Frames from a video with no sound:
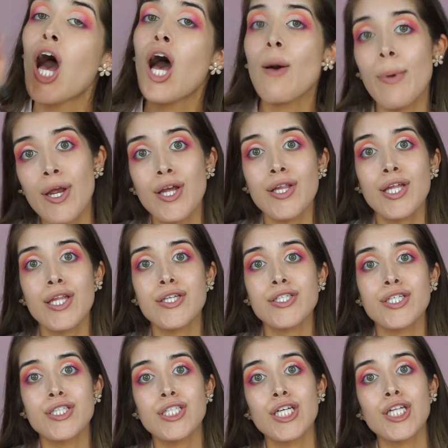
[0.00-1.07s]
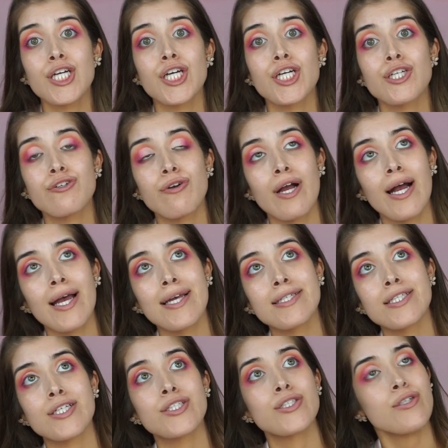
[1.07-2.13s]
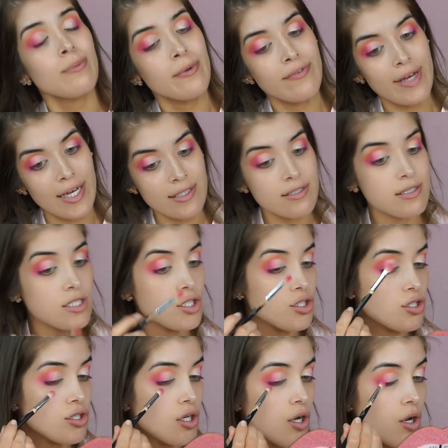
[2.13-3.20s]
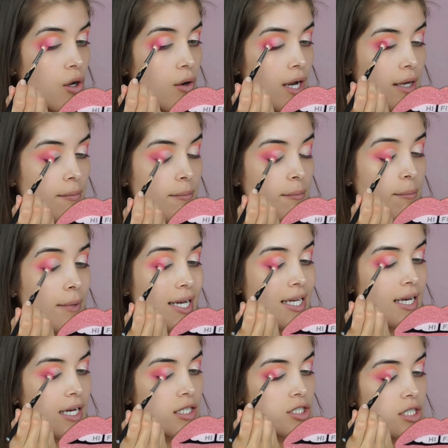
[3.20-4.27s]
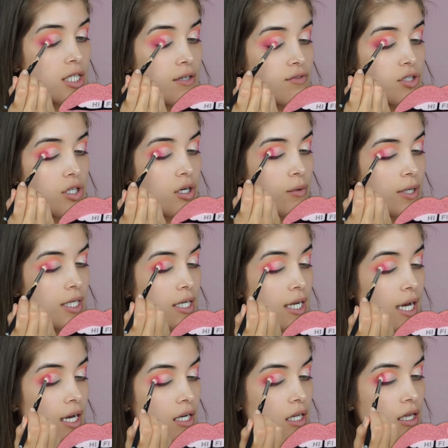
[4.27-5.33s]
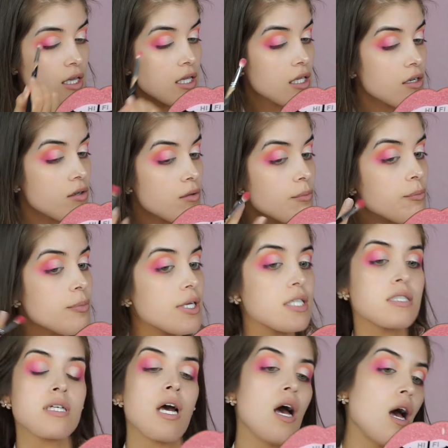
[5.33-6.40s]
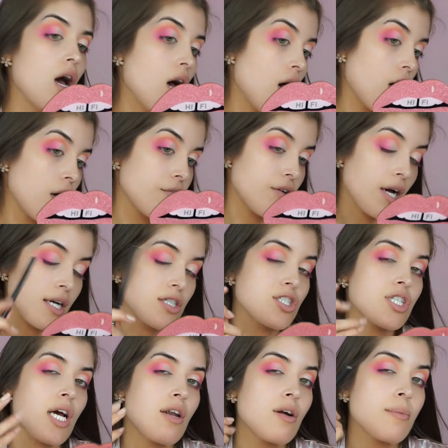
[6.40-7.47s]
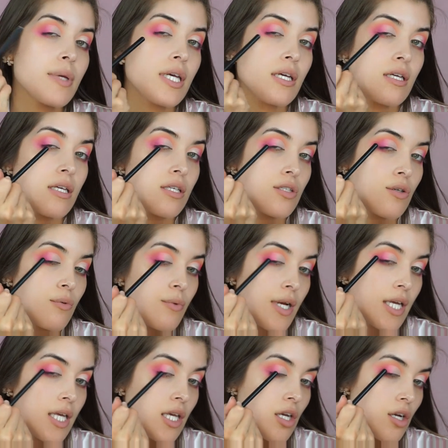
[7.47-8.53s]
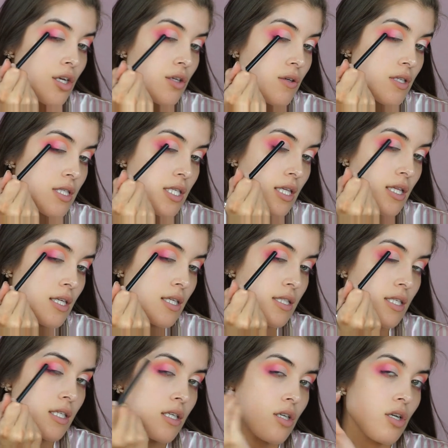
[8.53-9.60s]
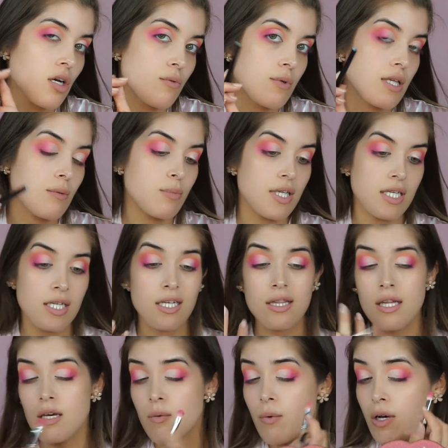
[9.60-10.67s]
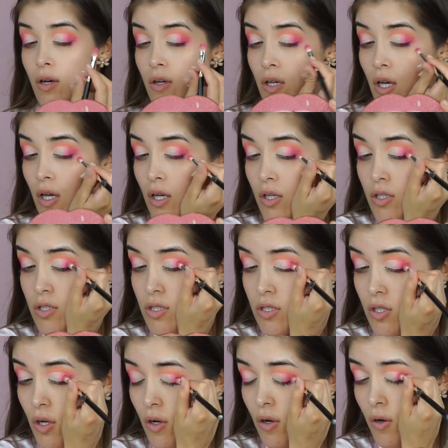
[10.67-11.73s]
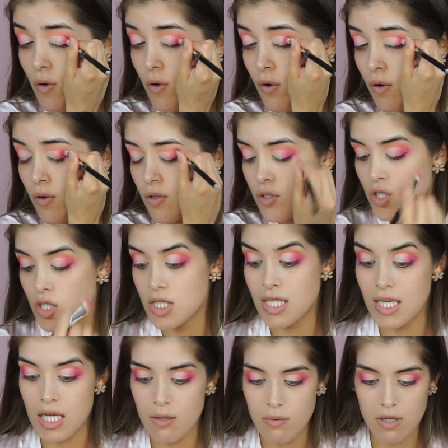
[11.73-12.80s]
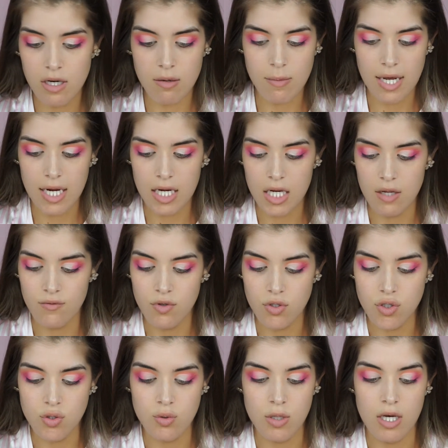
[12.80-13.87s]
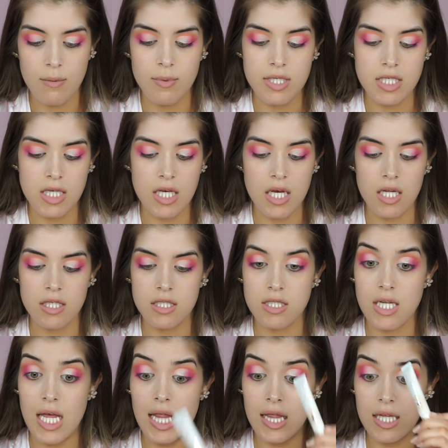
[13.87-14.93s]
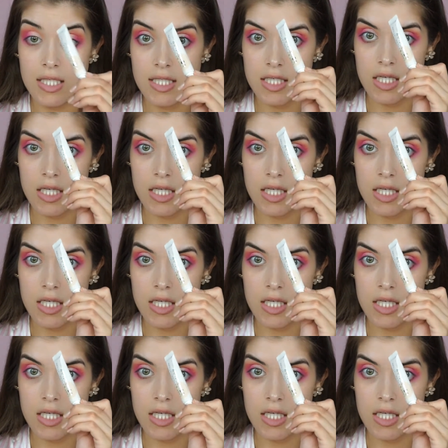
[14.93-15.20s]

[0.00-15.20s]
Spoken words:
Apparently this concealer dries super fast, so I might actually have to go in and add a little bit of eyeshadow because right here you can see that it's like not really blending that well. So just keep it in mind if you do happen to get this